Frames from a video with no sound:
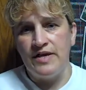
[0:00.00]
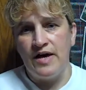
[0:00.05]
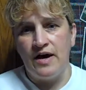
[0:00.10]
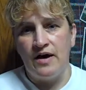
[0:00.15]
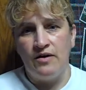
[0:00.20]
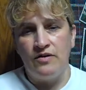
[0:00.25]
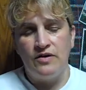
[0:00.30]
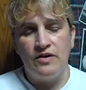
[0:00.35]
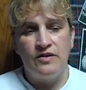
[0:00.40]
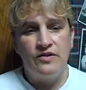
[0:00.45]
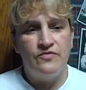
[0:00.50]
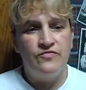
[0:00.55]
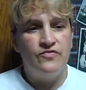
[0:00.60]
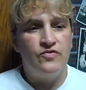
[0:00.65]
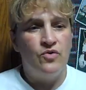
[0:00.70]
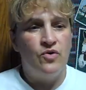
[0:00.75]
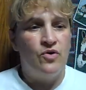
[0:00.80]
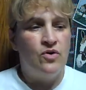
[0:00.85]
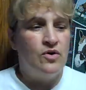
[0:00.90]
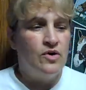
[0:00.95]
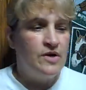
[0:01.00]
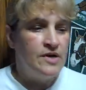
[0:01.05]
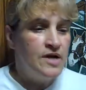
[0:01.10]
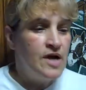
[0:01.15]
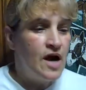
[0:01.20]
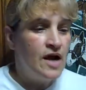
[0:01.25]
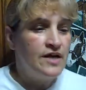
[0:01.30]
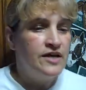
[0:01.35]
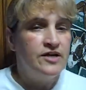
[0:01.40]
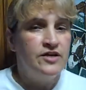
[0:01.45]
down on the floor and
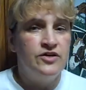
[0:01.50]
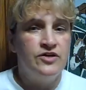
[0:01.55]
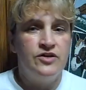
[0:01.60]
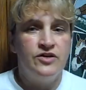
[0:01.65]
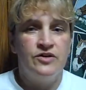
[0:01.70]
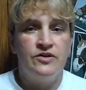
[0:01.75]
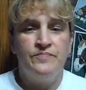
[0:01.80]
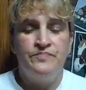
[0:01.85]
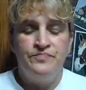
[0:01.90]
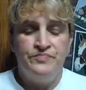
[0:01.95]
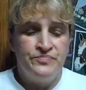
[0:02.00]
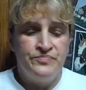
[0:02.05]
knocking your